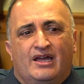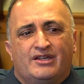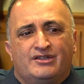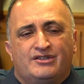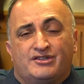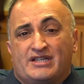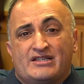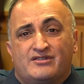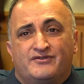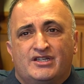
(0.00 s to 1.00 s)
your
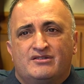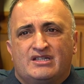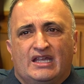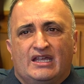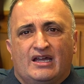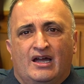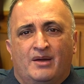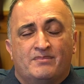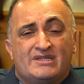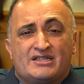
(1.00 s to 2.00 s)
sense of duty,
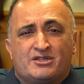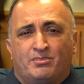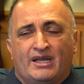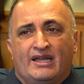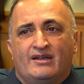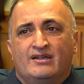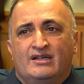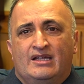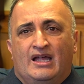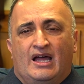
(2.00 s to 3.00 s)
discipline,
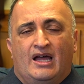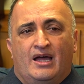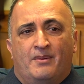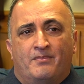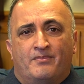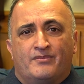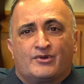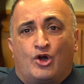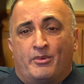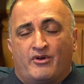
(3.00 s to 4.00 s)

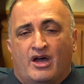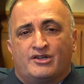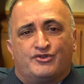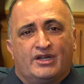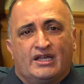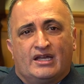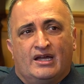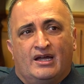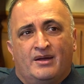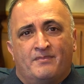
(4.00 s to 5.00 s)
camaraderie,
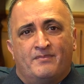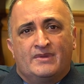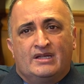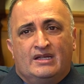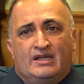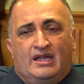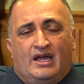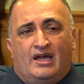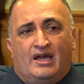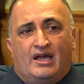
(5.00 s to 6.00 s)

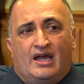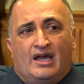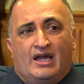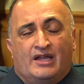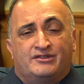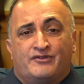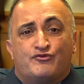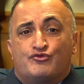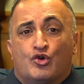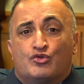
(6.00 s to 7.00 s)
and
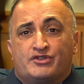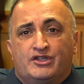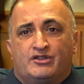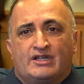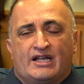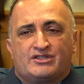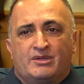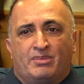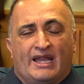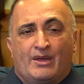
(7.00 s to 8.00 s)
different roles that you could
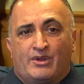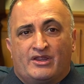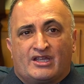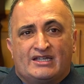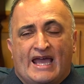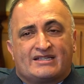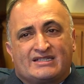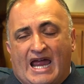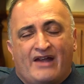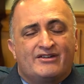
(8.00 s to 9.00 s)
actually play within the cadets
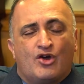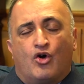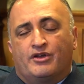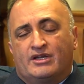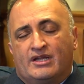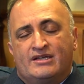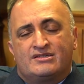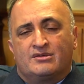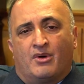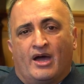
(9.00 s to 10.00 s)
carried on
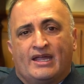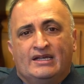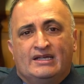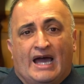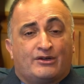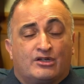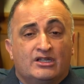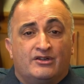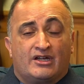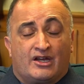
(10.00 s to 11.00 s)
into my adult
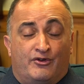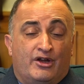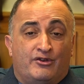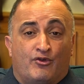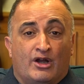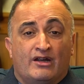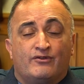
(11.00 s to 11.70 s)
career in the Royal Air